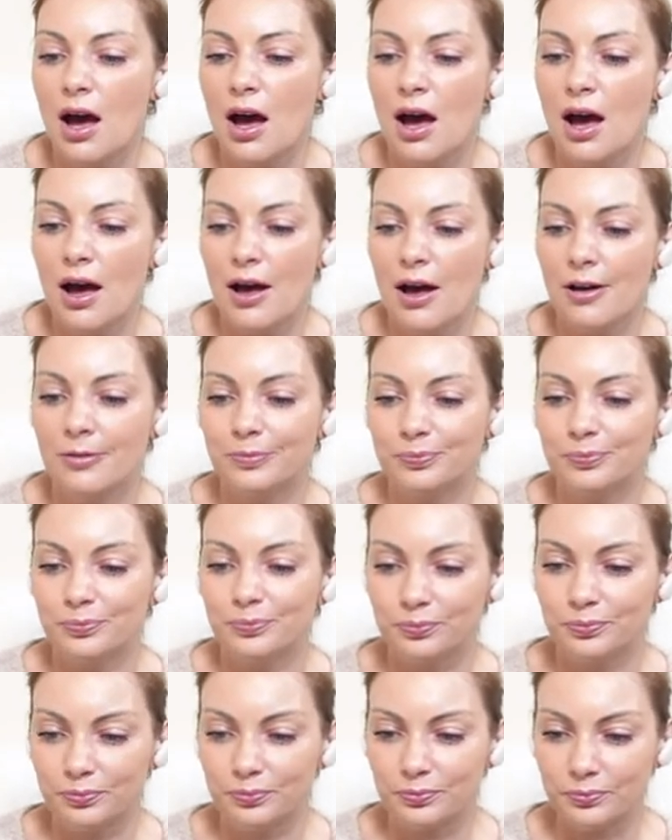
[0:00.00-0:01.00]
um,
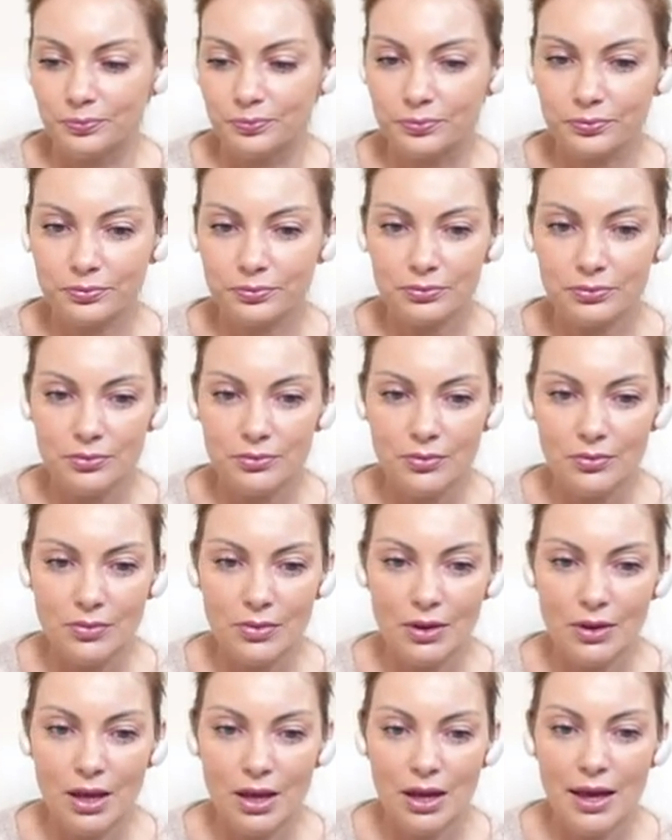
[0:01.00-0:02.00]

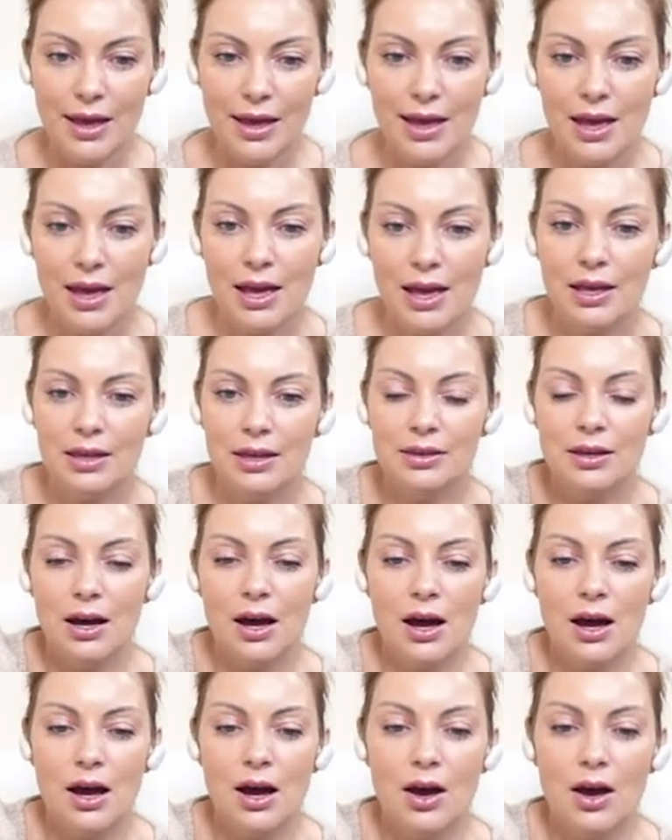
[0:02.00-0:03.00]
and
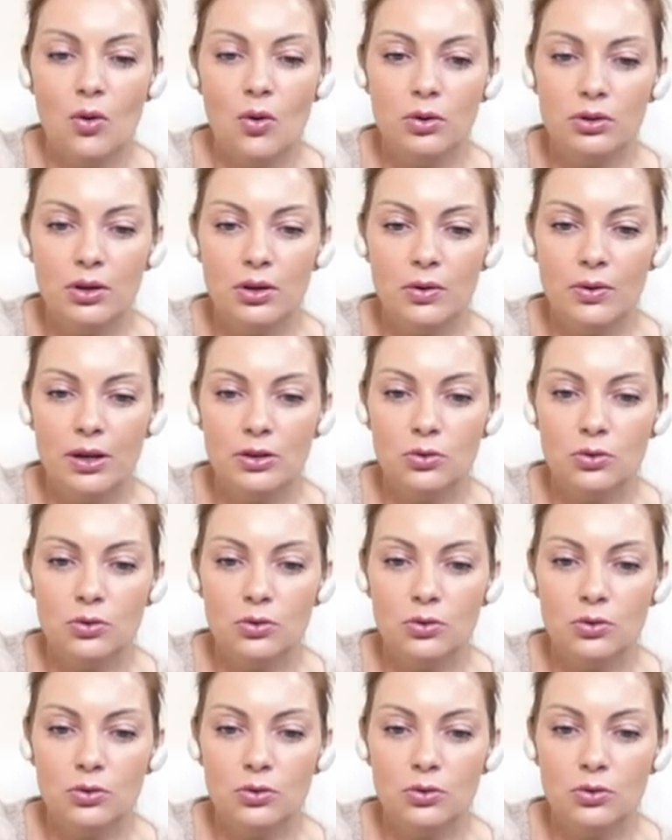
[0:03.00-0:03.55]
uh, all